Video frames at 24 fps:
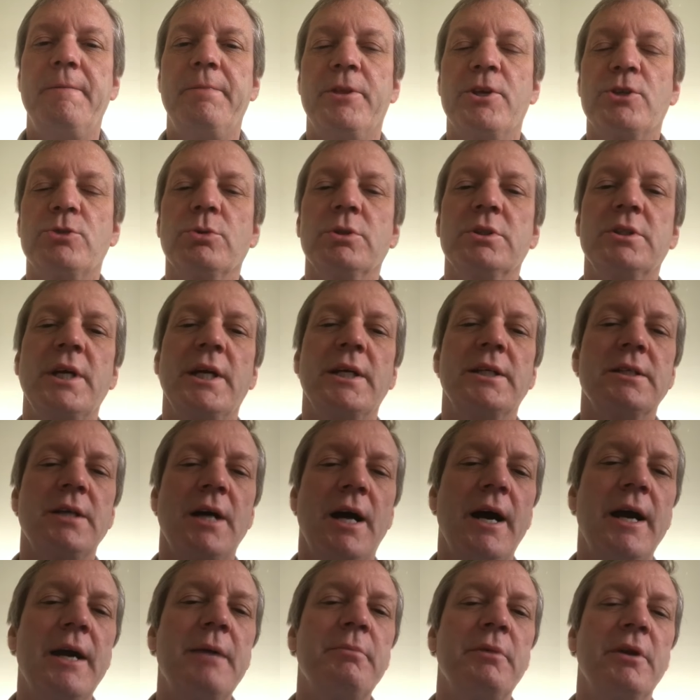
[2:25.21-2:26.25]
This will take
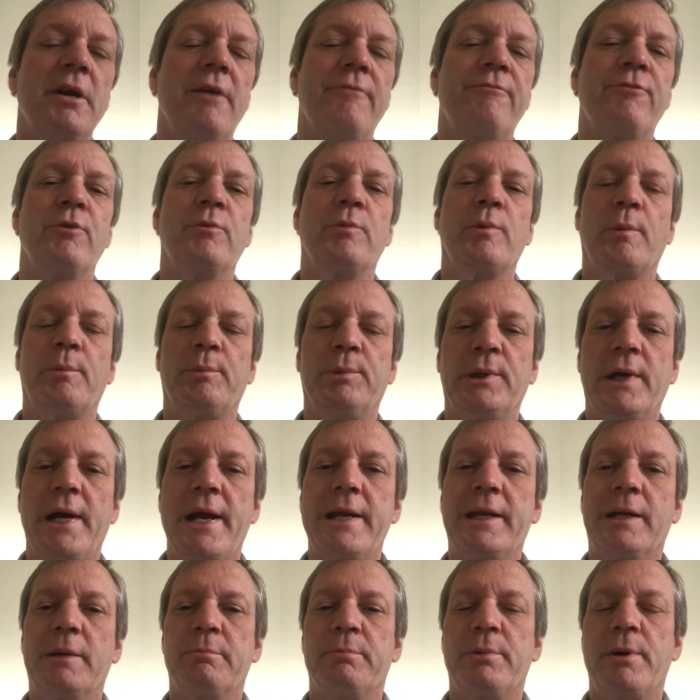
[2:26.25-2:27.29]
time and effort from
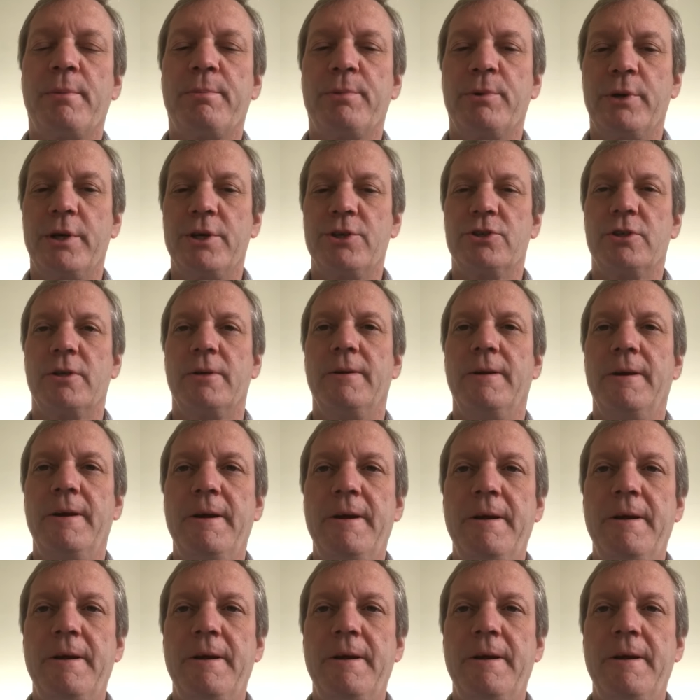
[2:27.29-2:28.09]
planning and preparation.